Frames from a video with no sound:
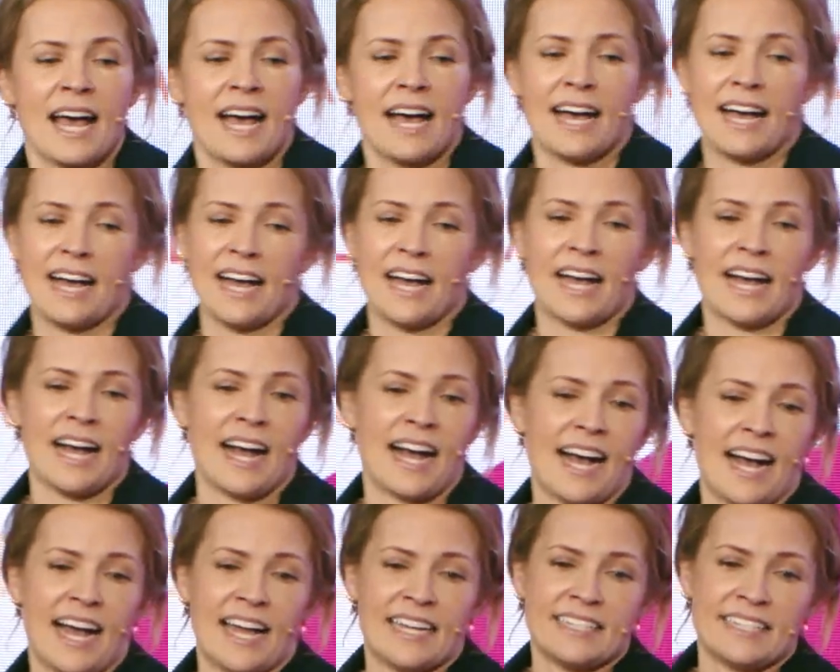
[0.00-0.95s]

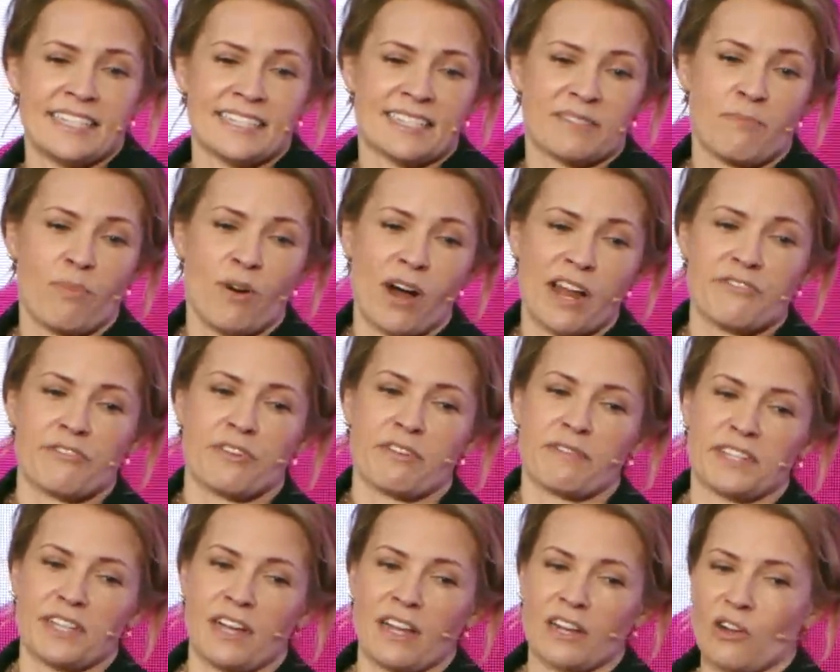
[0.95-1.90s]
And partnering
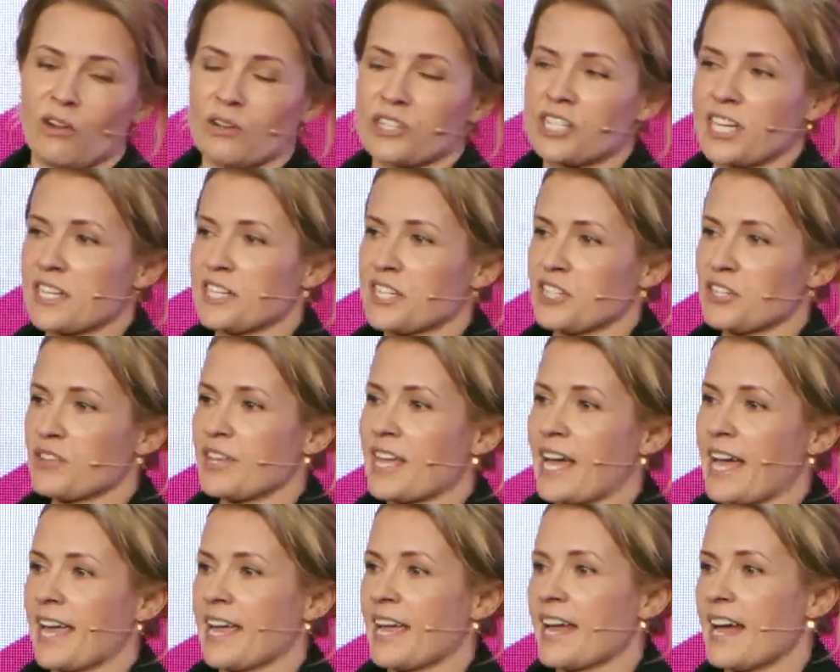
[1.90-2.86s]
with Alcohol Change
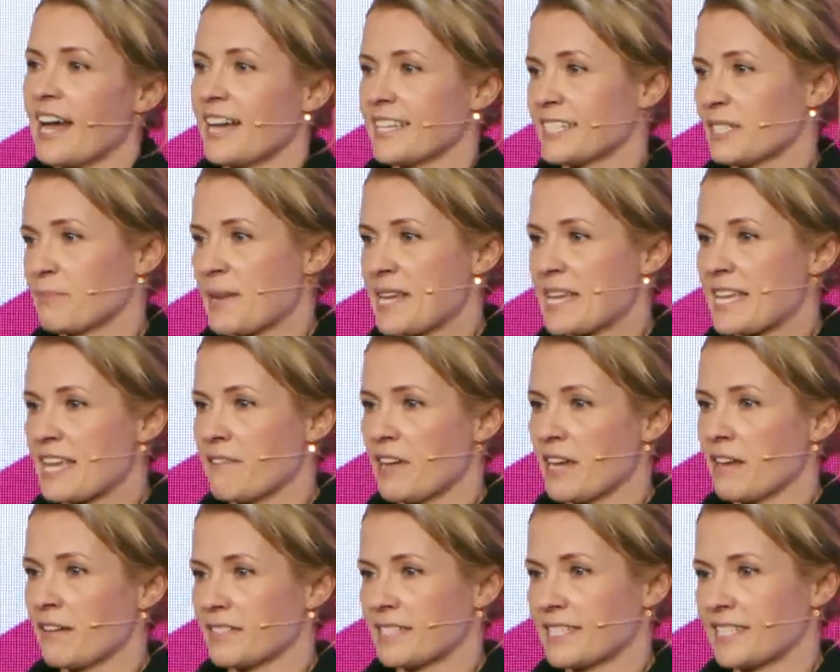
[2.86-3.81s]
UK has been
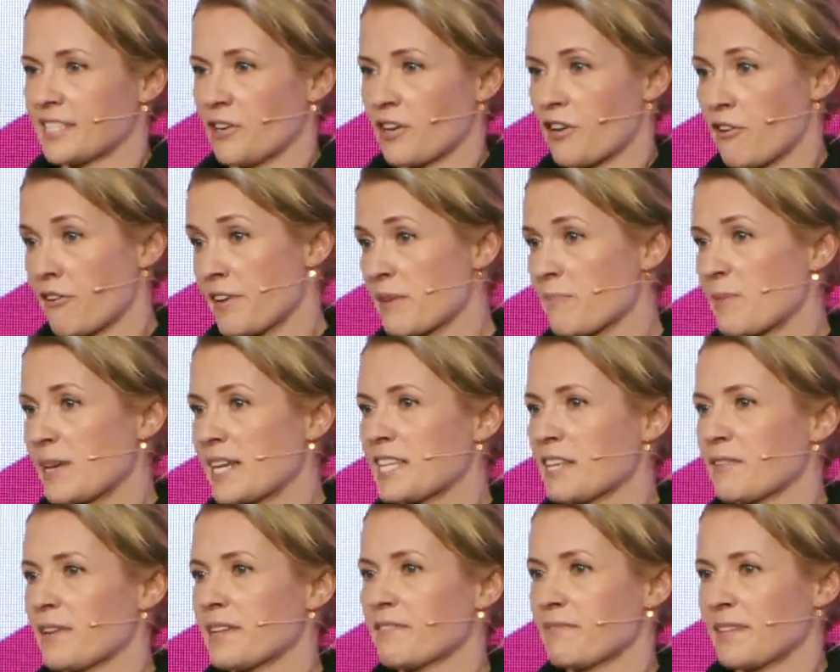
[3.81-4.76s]
giving us the
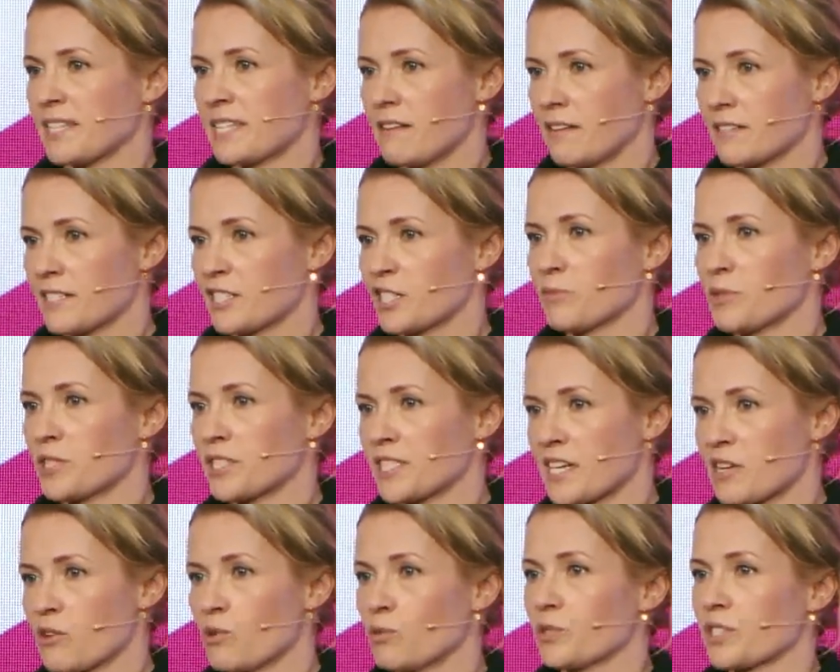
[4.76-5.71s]
credibility with customers
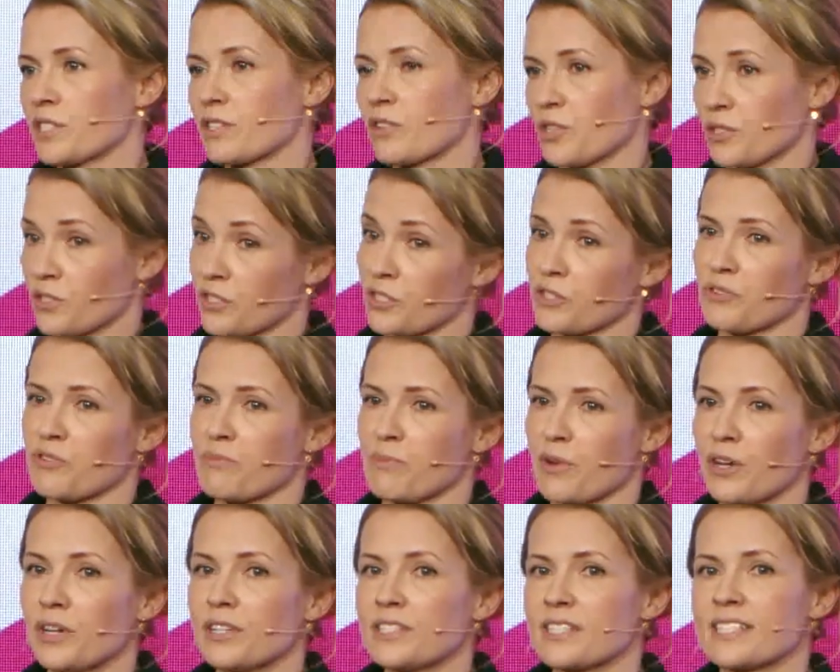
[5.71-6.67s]
and
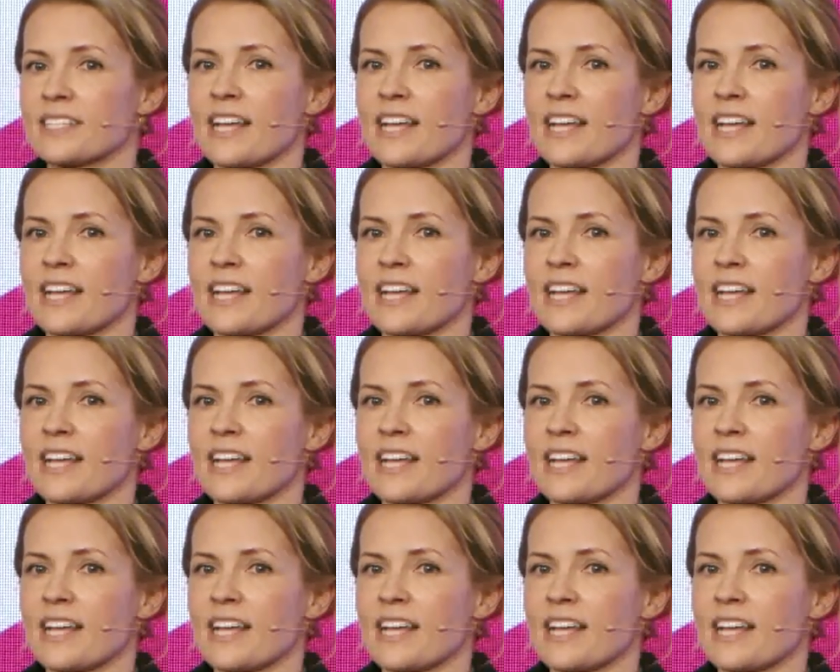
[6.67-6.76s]
consumers